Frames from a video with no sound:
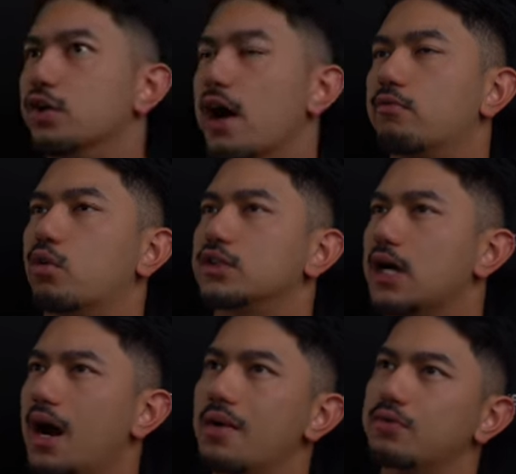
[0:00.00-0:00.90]
you have more
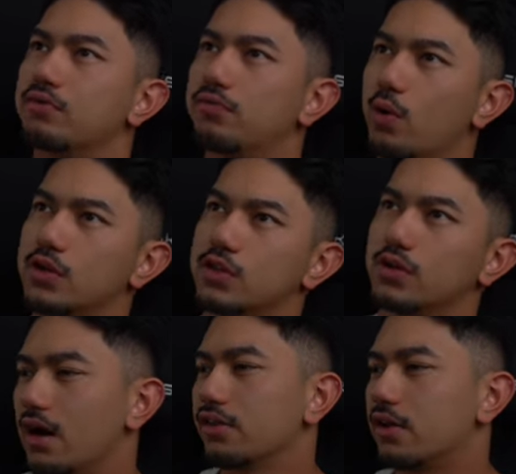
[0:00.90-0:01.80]
time to focus
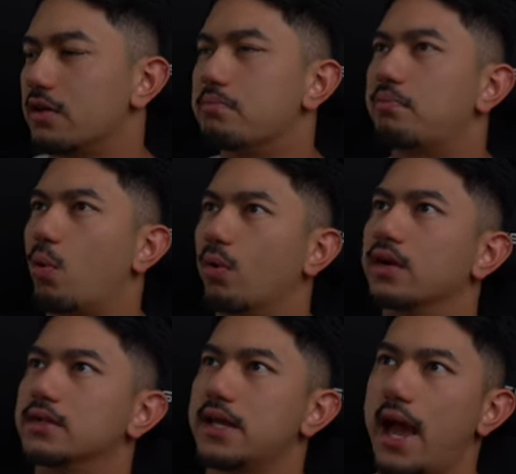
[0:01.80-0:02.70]
on other
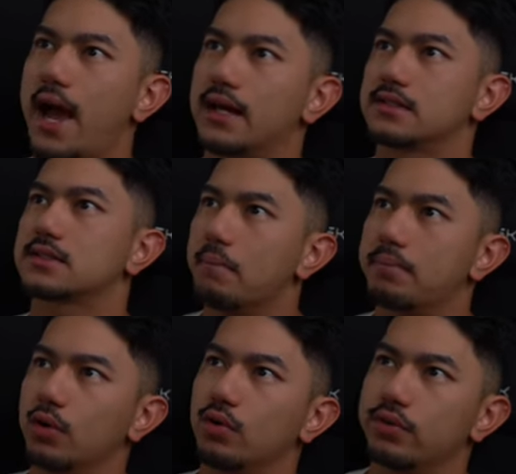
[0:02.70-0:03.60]
important tasks,
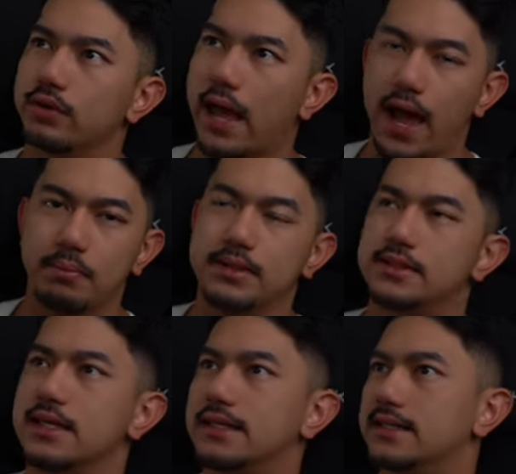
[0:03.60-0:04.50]
build
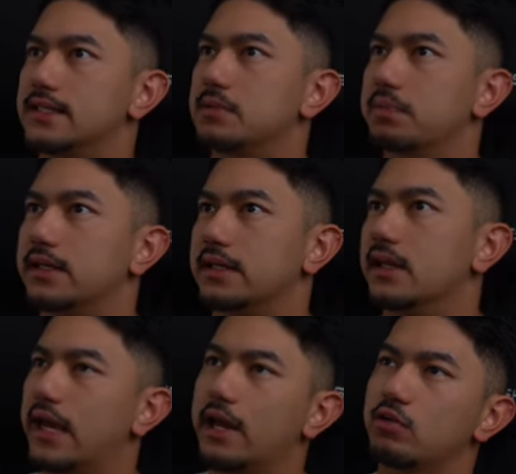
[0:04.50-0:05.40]
habits and discipline,
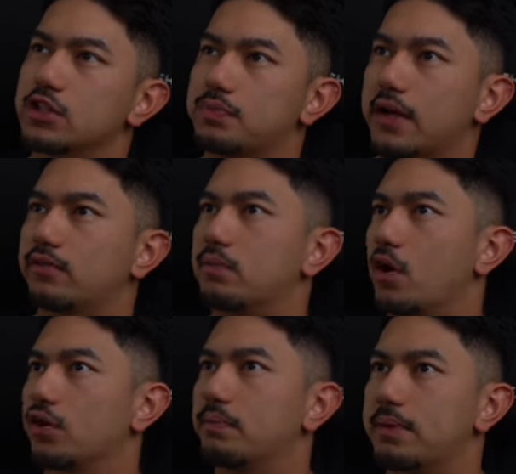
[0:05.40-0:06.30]
gain respect from
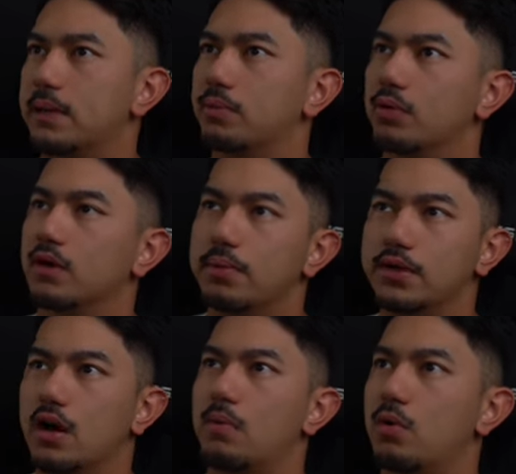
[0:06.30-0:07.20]
other people,
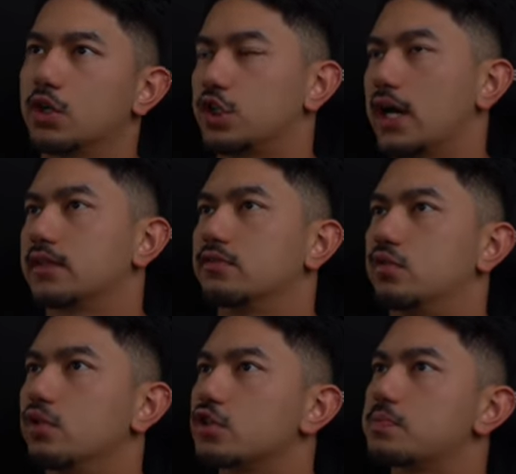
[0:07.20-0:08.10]
become more attractive
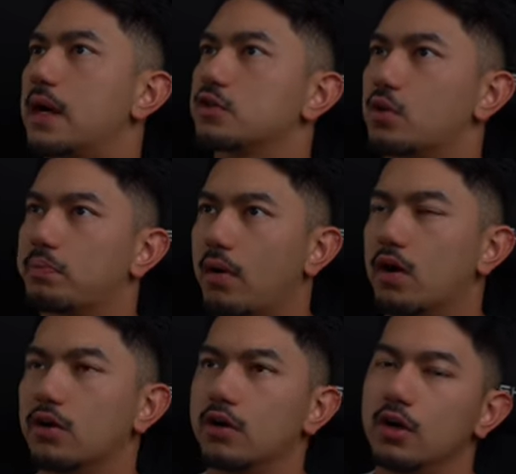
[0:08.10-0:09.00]
to your spouse or
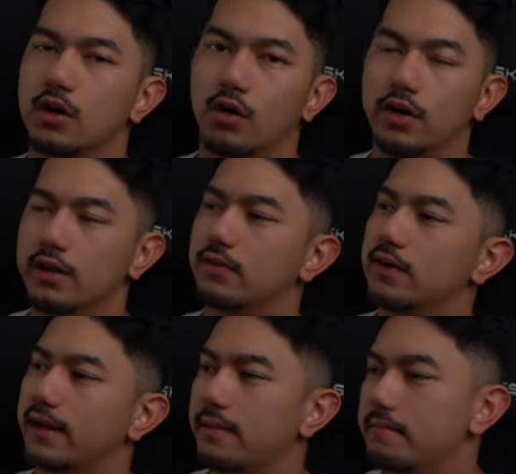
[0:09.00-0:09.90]
partner, or
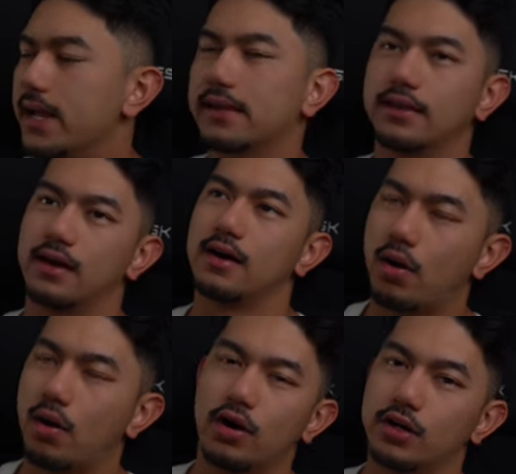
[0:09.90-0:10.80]
even make the
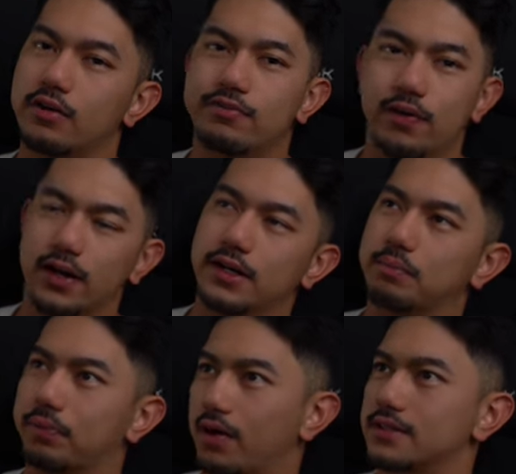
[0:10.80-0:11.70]
partner
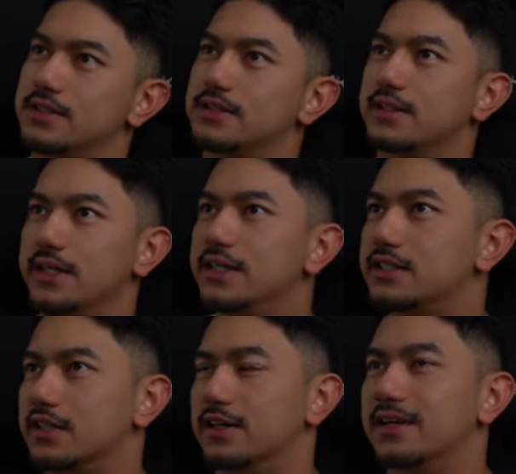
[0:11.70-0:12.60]
finding process
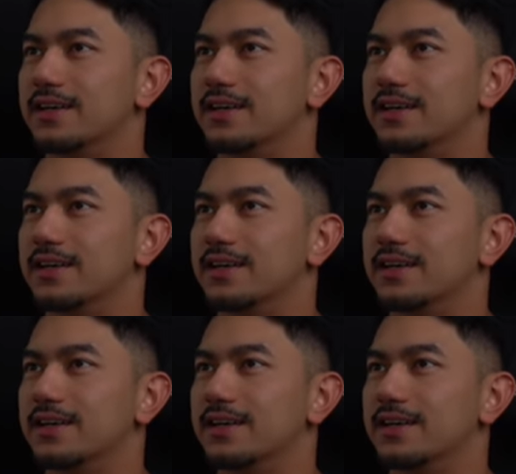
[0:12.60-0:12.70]
easier.